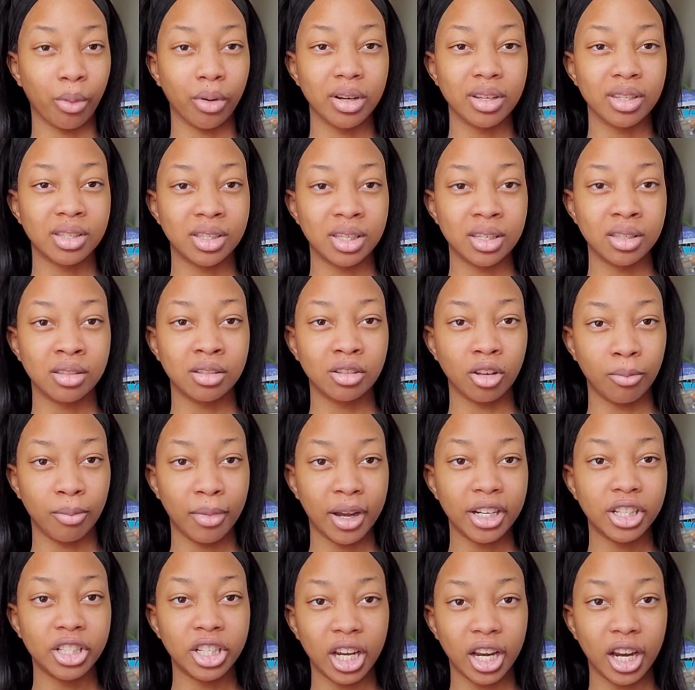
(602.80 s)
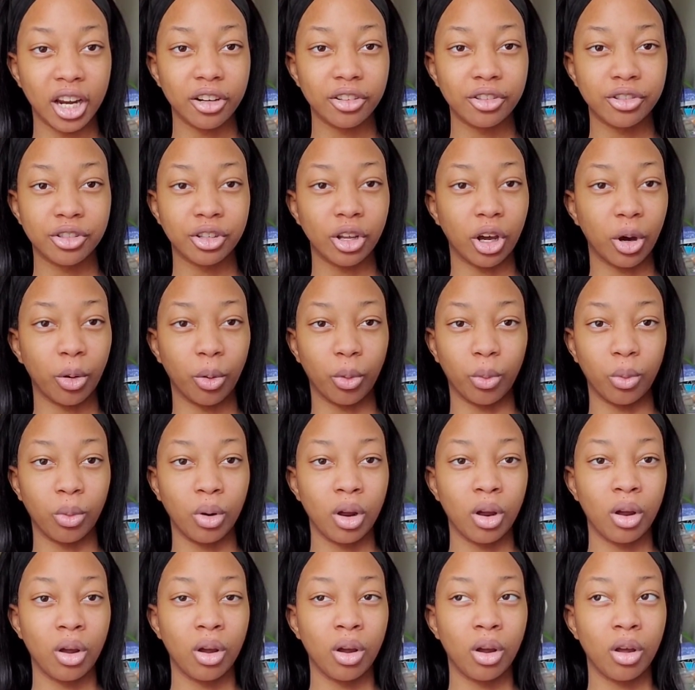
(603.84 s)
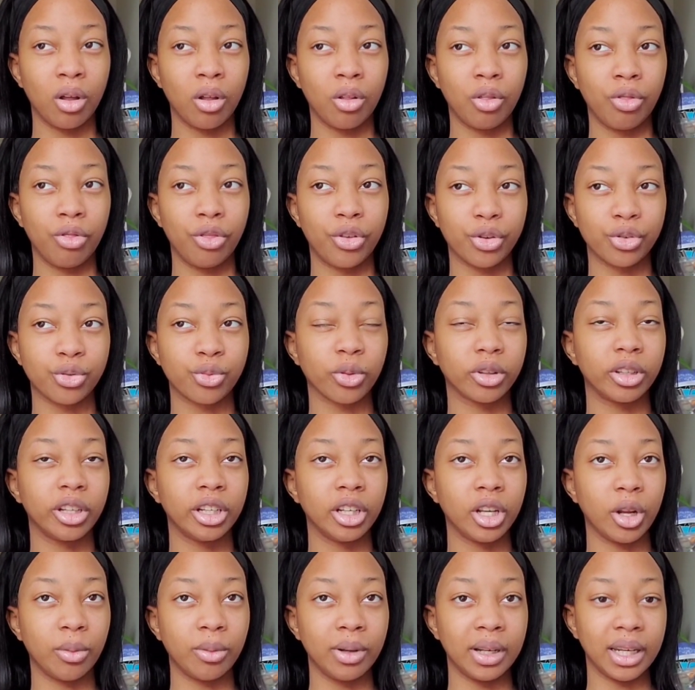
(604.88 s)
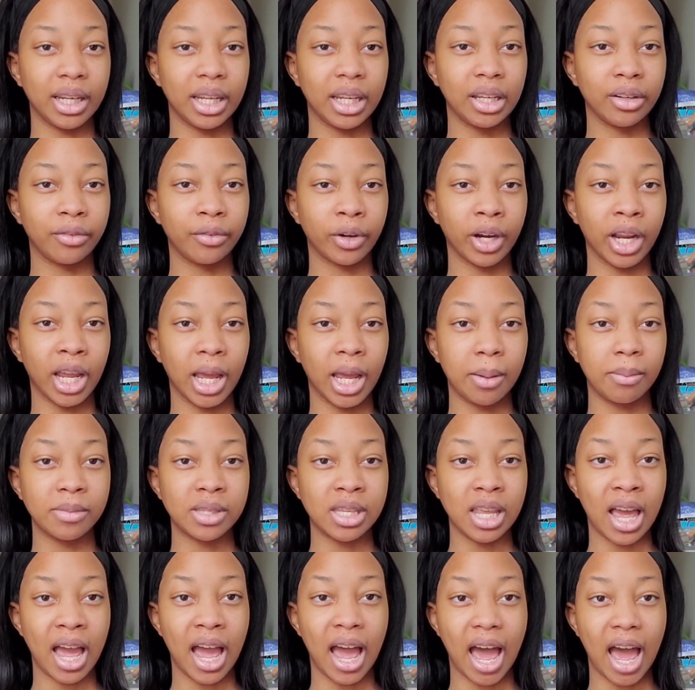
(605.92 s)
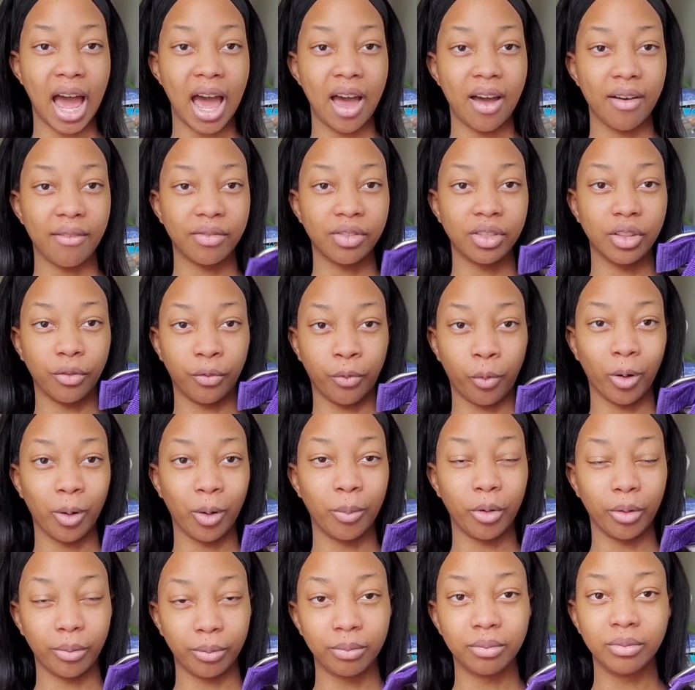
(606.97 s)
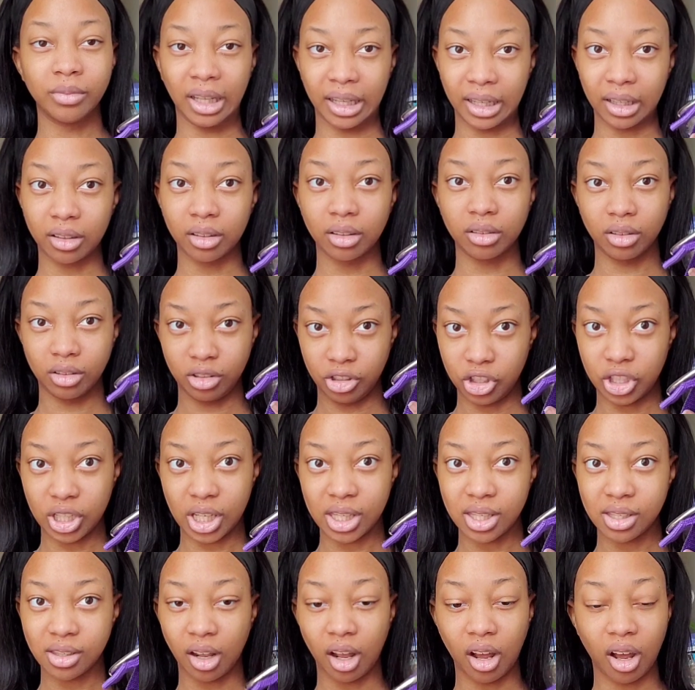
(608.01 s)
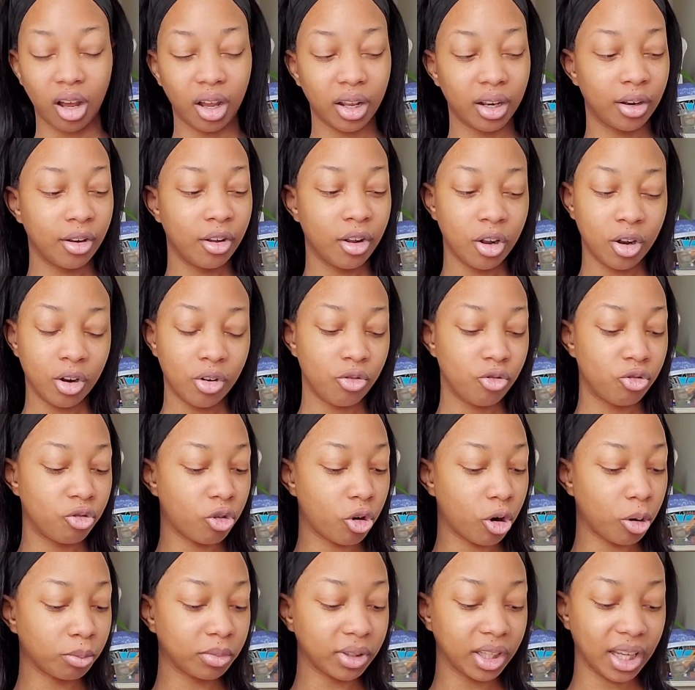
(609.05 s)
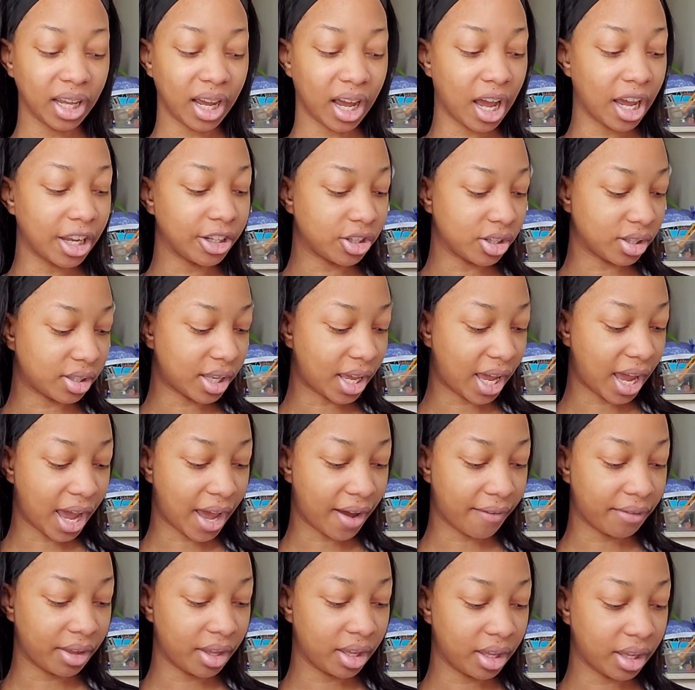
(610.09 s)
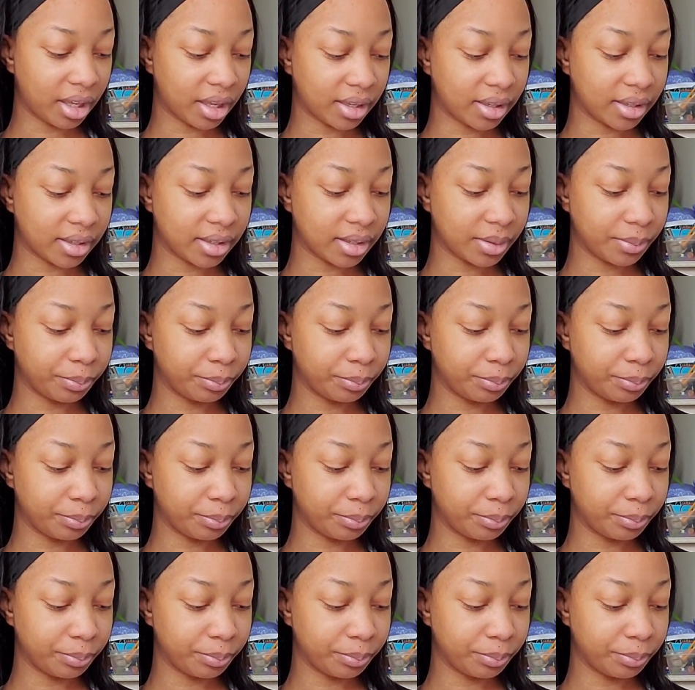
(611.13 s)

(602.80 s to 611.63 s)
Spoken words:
assist on my chair, so there's really no need for him to have the 4 like just on. Normally I just have his